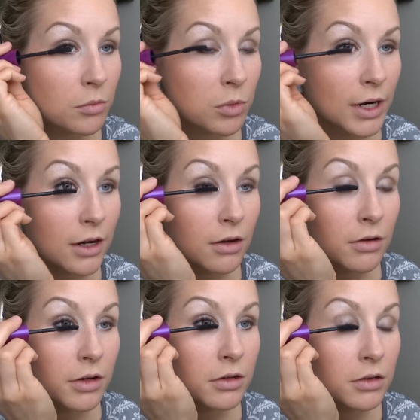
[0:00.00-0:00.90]

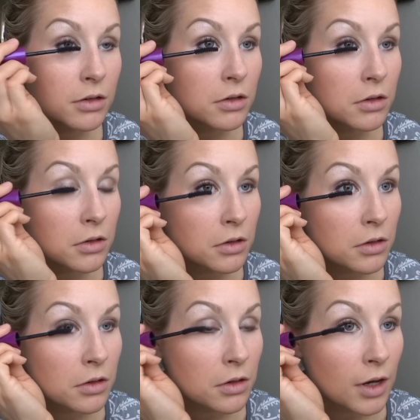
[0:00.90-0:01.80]
brown
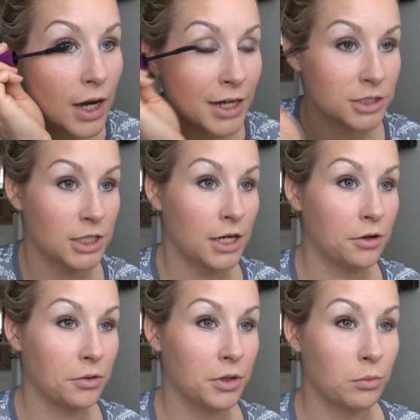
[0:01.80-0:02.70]

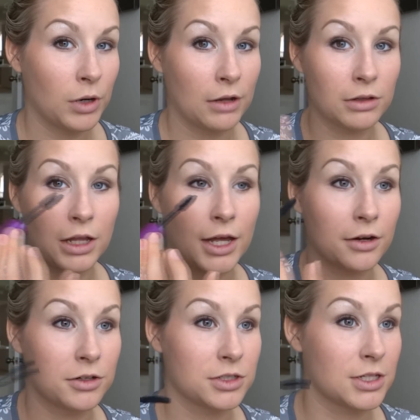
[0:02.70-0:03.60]
eyeshadow and the brown
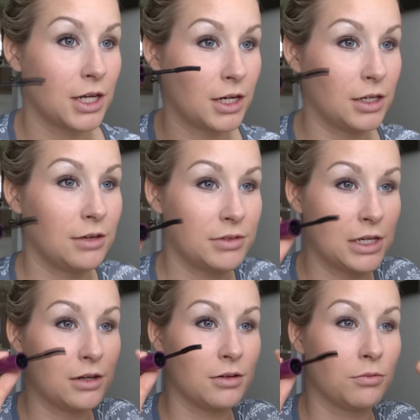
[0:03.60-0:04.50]
liner just kind of gives
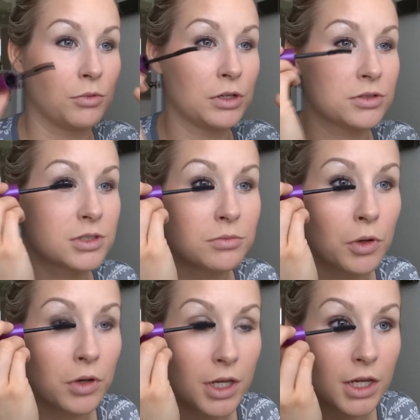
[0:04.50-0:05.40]
that real
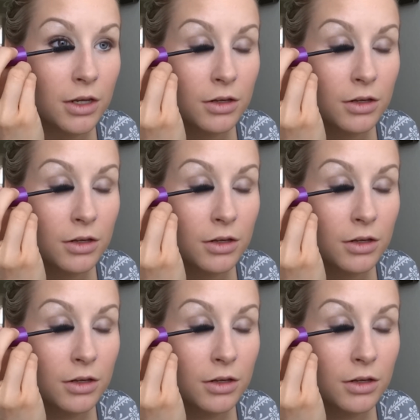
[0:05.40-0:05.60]
smoky